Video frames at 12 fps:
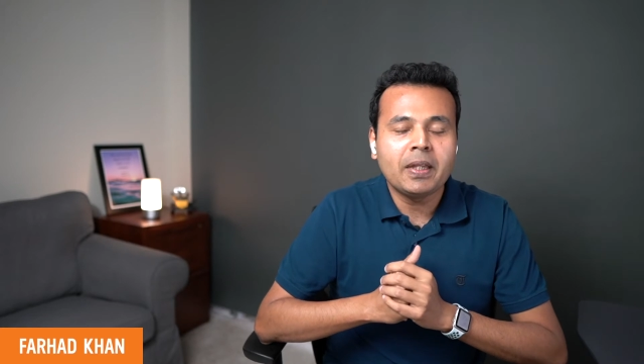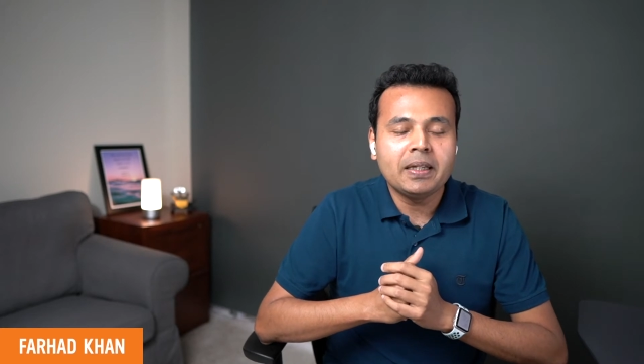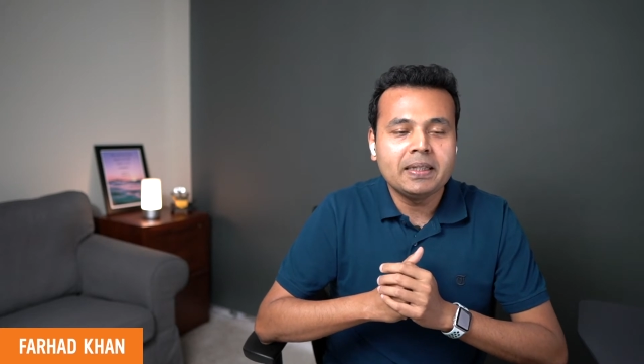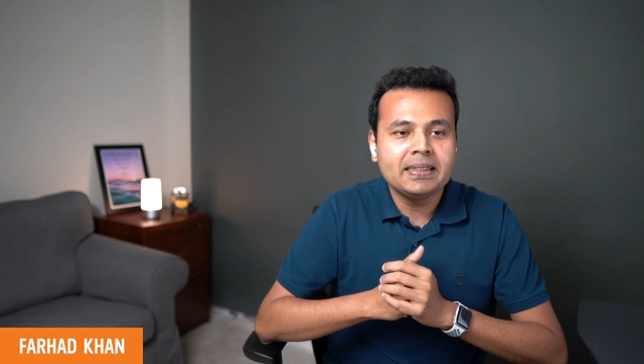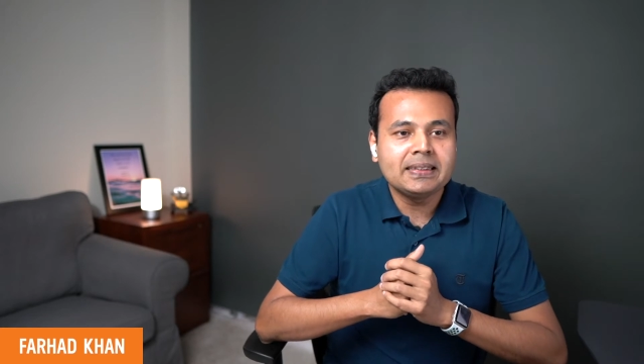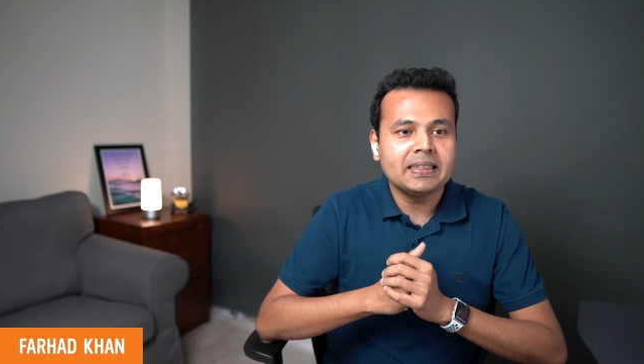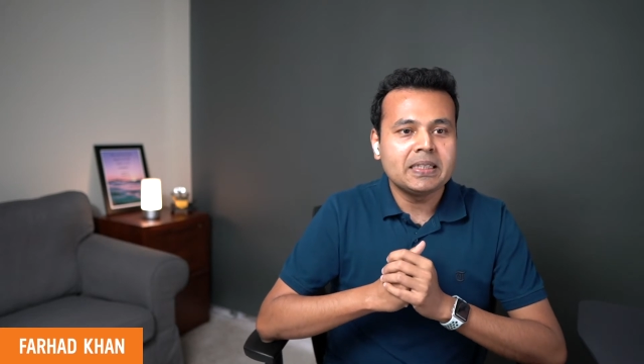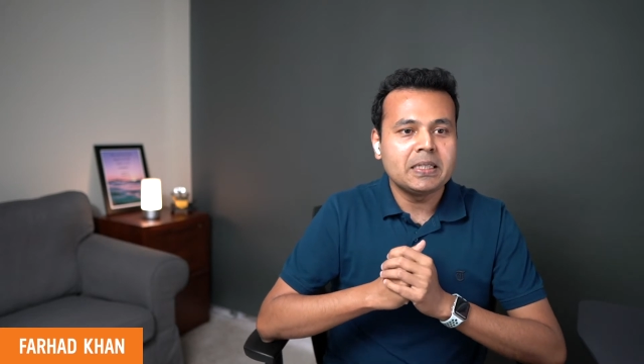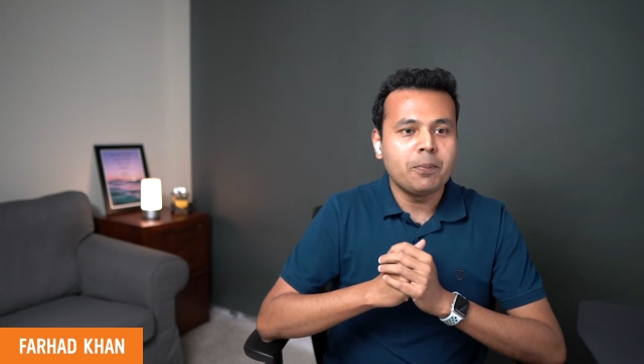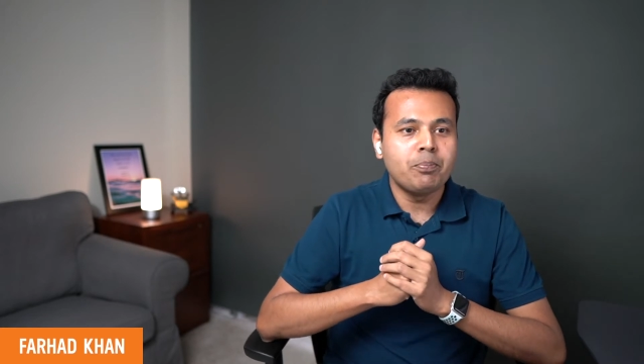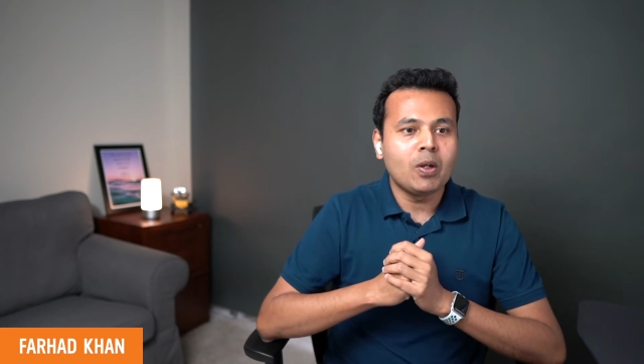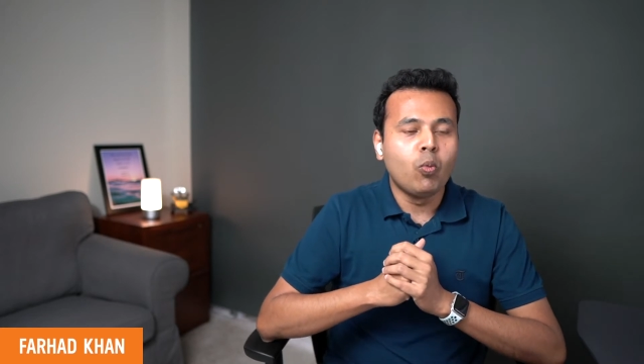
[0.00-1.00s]
I guess
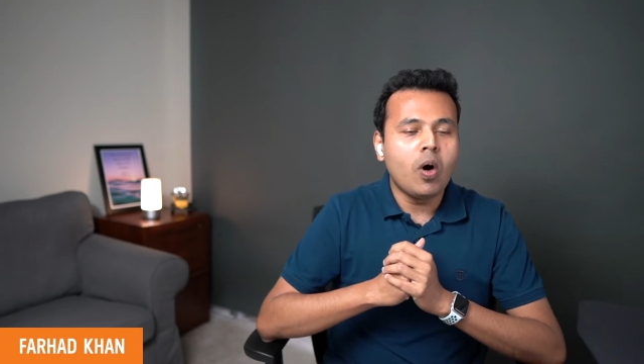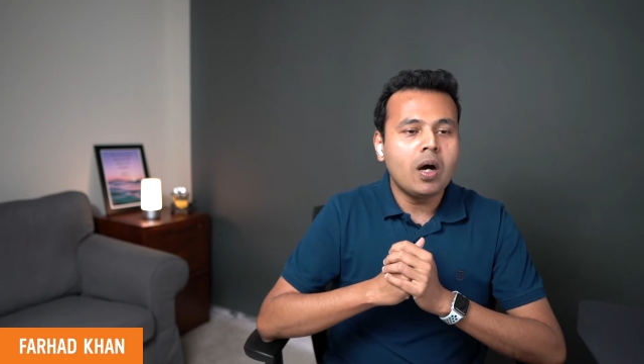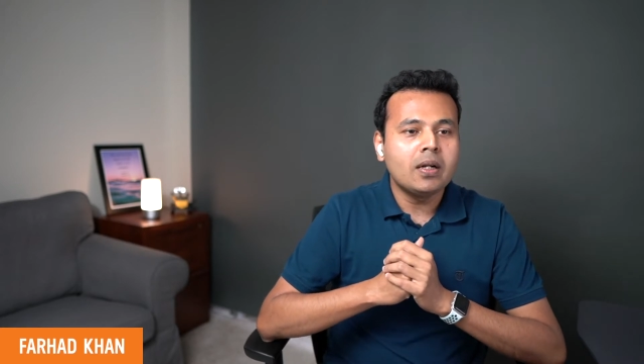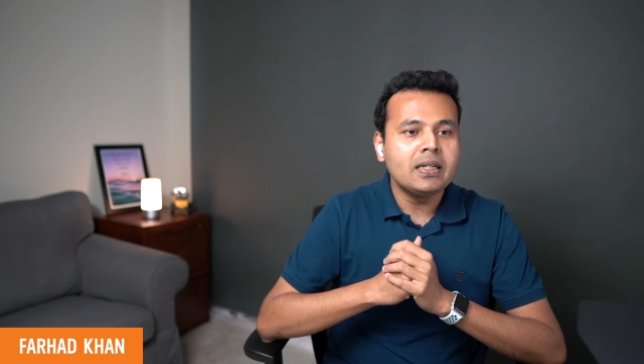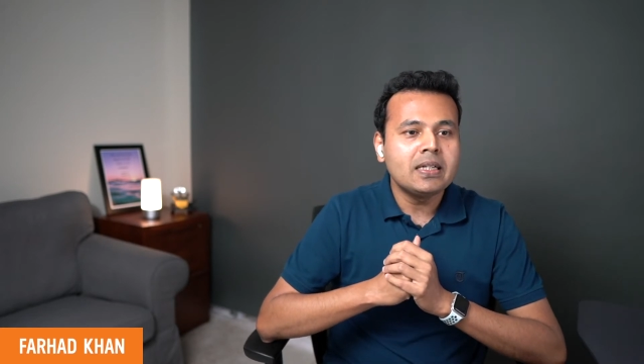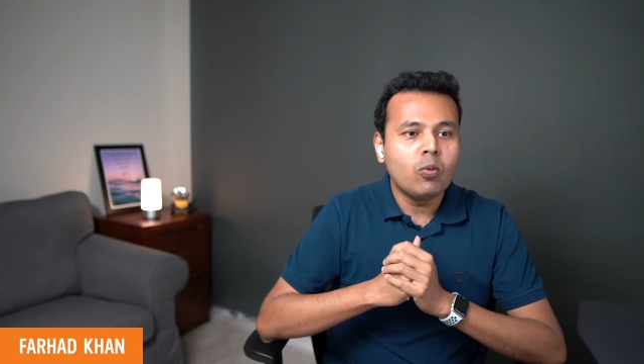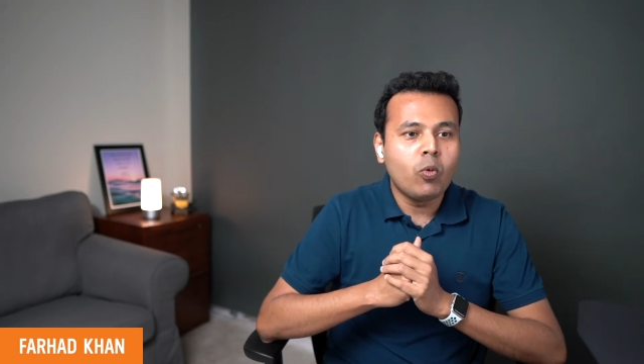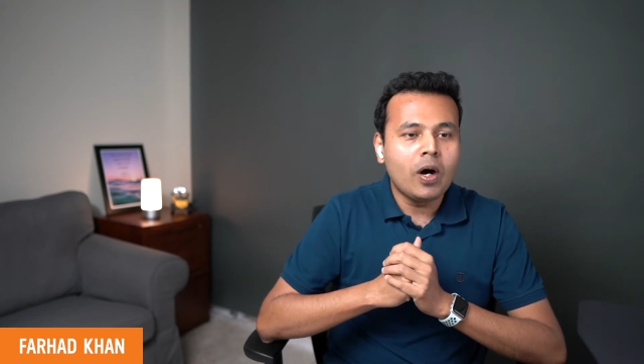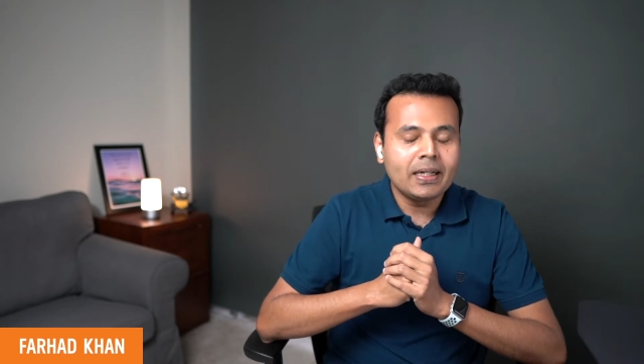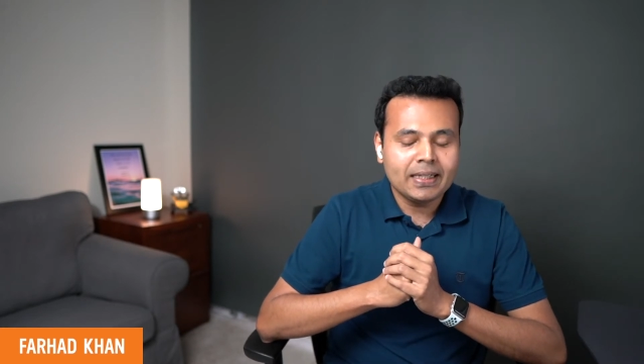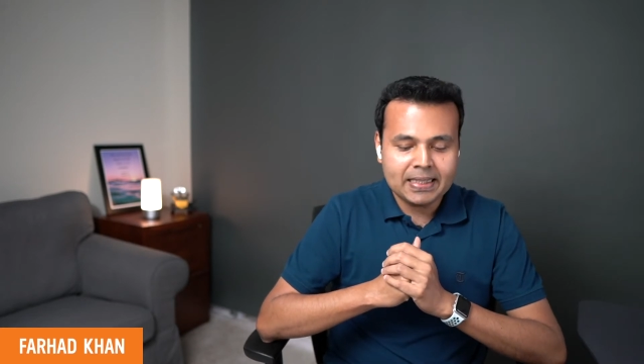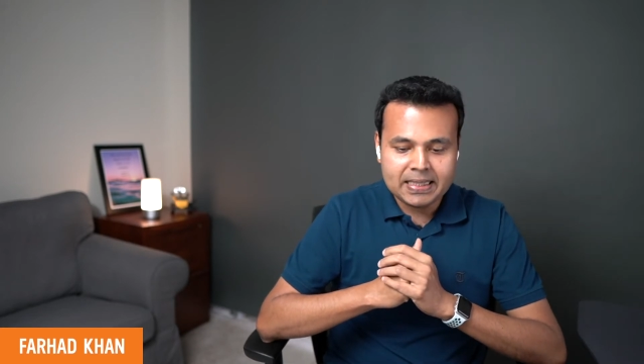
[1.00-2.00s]

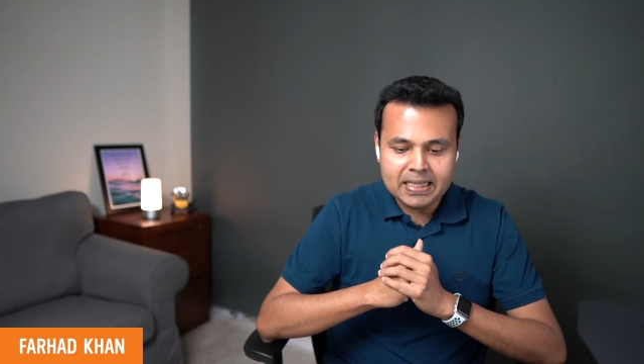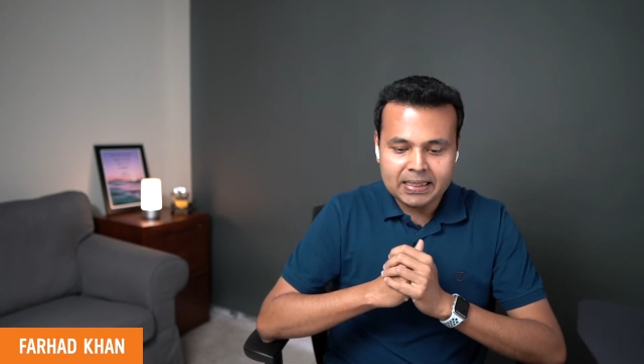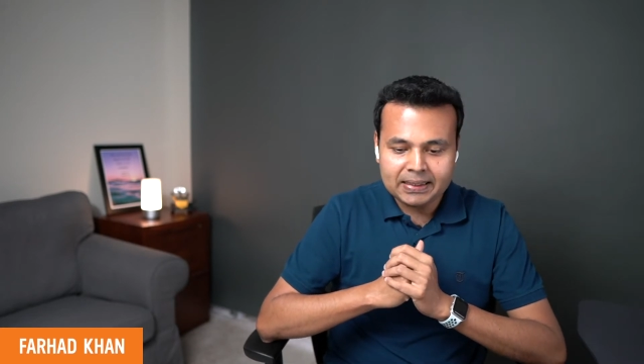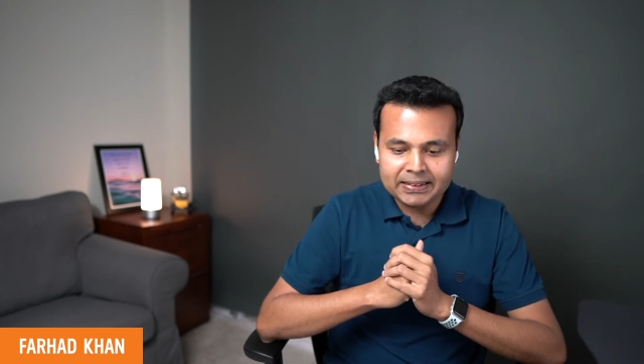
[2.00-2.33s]
one key